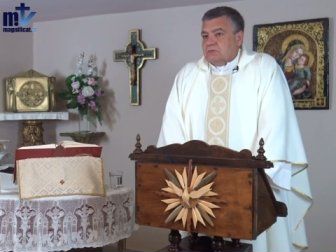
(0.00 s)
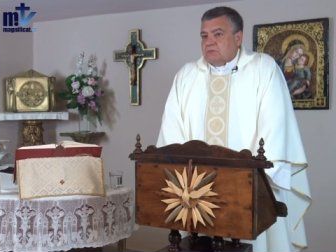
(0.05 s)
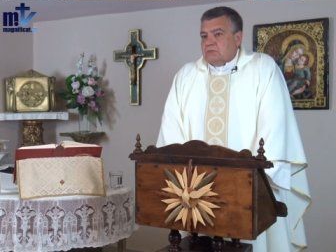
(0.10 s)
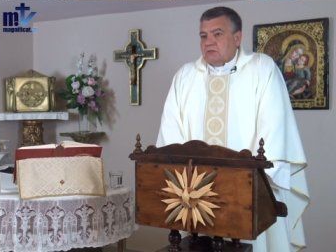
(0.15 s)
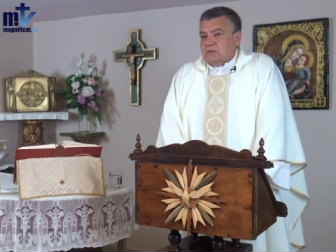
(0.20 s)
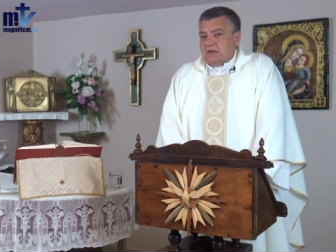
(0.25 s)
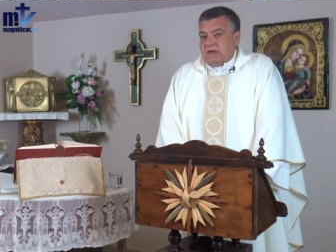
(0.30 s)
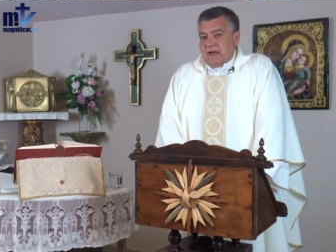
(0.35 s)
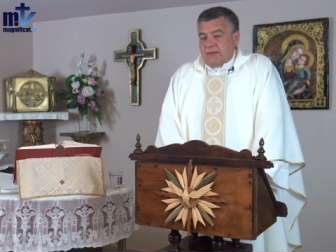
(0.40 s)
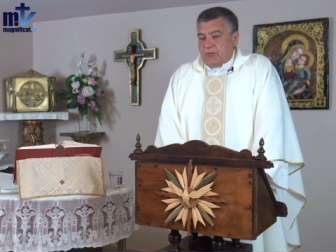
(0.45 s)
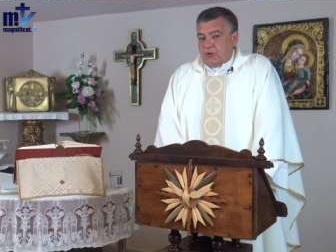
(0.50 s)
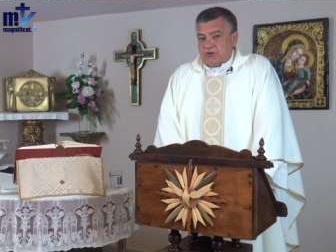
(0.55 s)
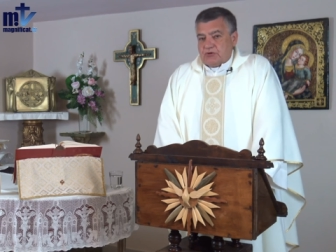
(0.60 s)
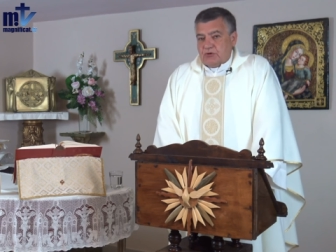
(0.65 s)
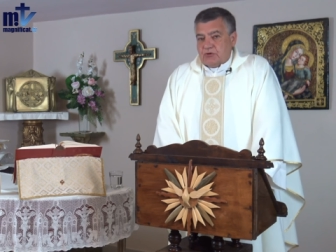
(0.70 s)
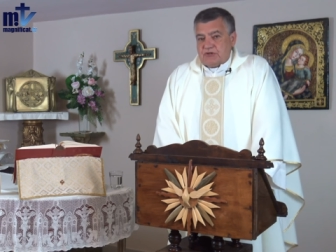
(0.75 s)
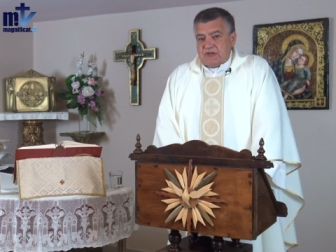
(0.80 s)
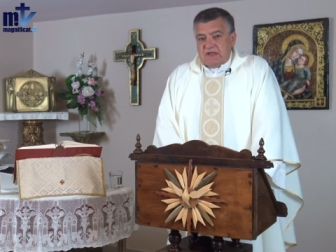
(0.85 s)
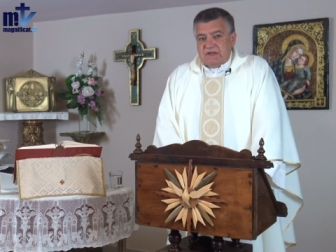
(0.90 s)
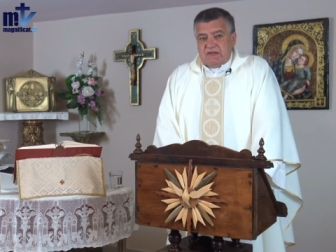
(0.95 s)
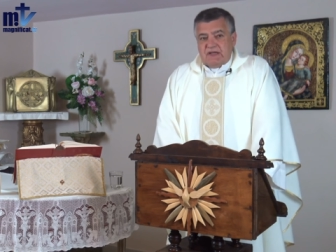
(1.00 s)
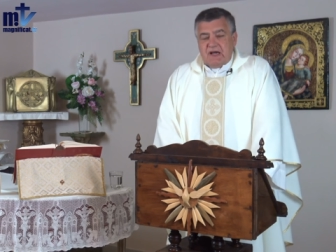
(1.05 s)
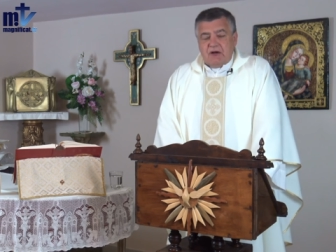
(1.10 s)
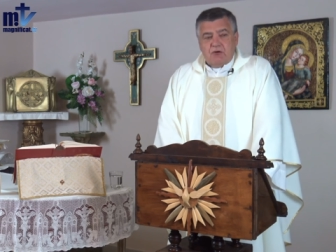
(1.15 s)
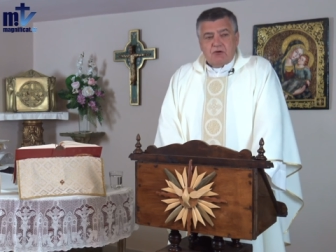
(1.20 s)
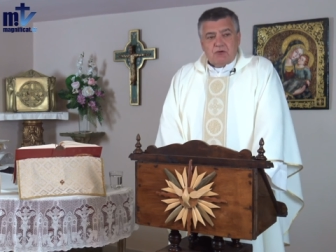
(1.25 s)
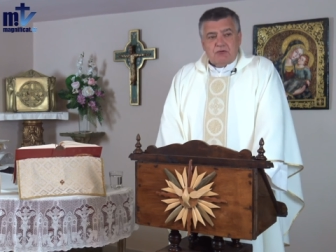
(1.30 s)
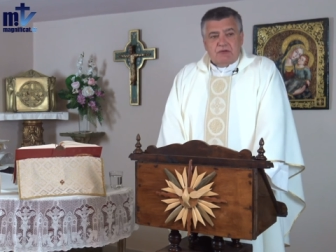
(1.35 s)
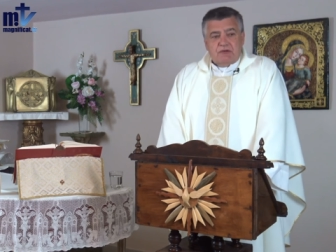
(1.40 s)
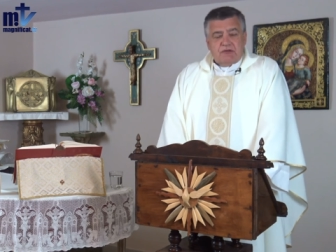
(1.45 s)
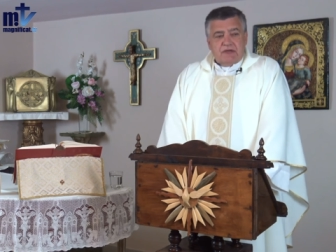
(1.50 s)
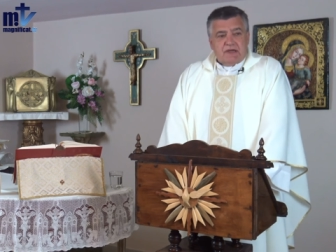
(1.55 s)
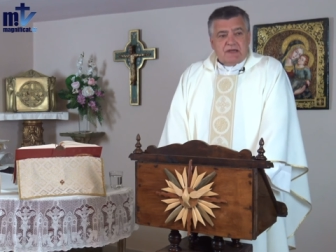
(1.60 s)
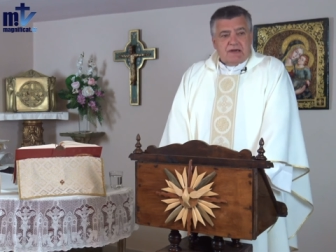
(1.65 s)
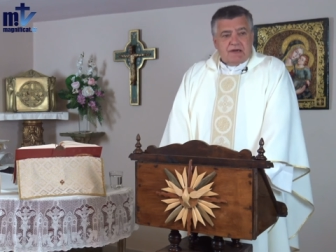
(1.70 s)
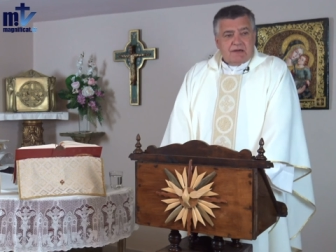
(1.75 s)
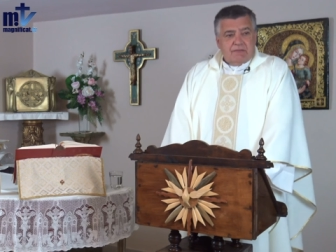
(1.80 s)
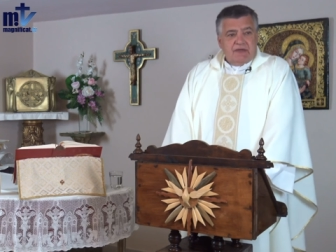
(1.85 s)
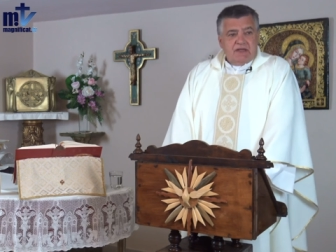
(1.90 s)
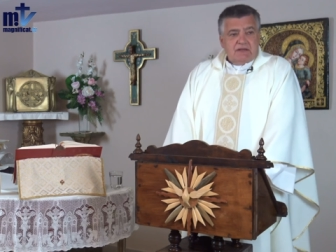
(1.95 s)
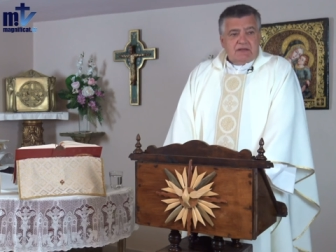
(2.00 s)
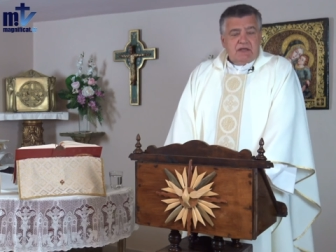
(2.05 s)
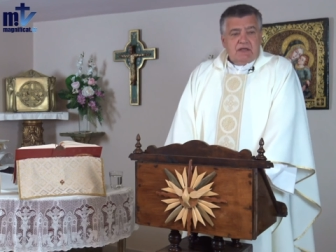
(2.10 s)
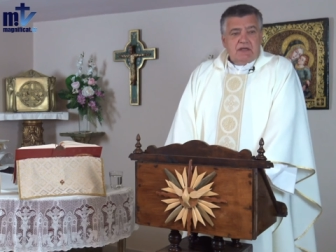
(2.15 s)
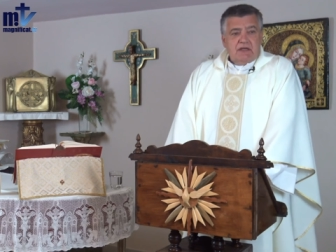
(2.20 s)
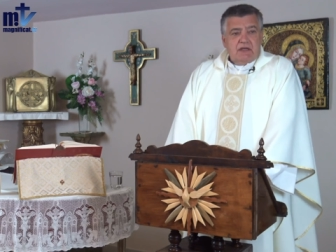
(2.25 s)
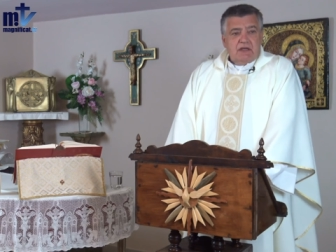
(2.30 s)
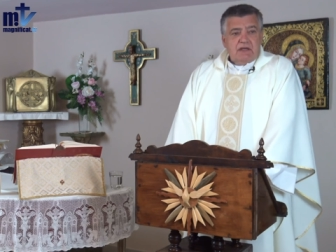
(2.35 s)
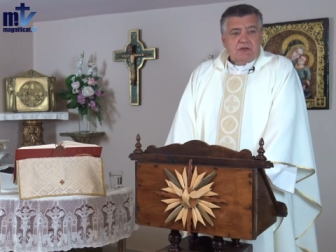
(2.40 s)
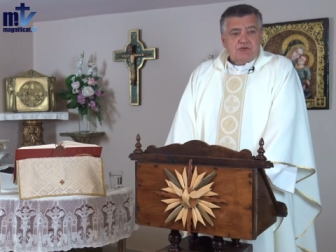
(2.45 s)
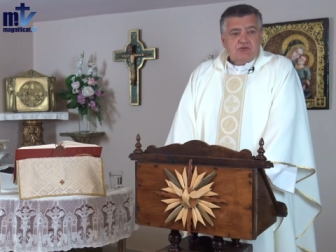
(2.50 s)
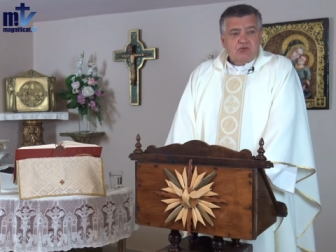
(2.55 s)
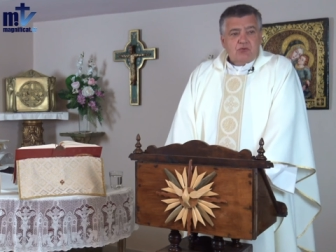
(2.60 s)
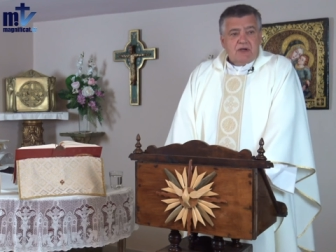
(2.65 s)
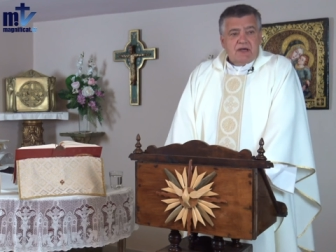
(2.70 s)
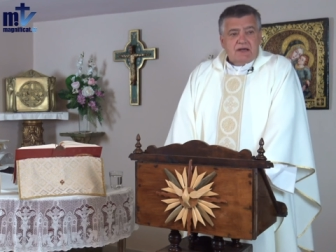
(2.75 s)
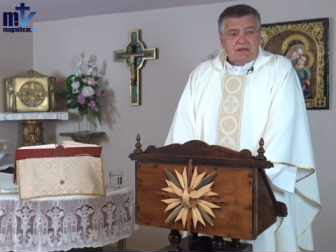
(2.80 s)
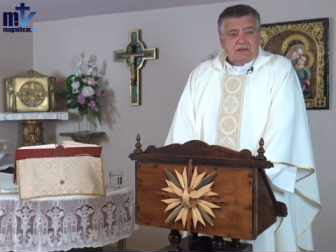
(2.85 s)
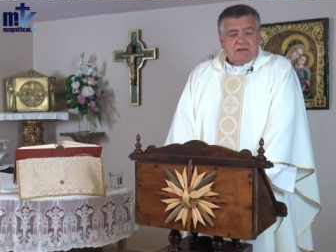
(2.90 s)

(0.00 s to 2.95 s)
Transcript: The Apostle James is clearly in his letter,